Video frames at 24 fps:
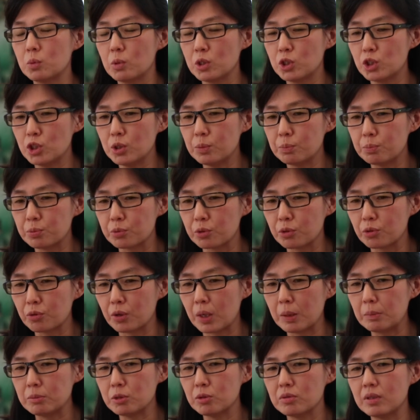stewardship
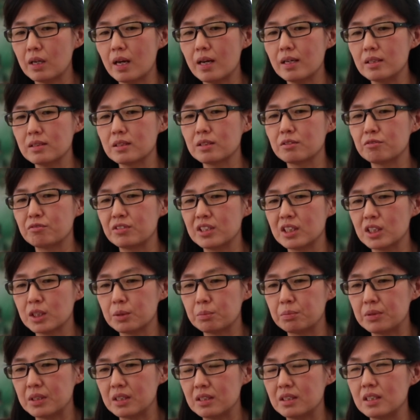program, so hence the
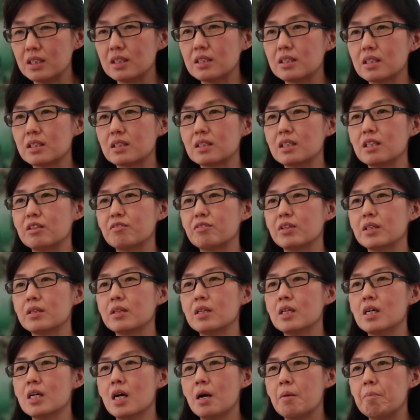visibility is
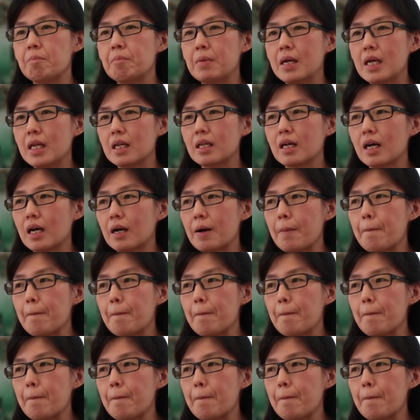even made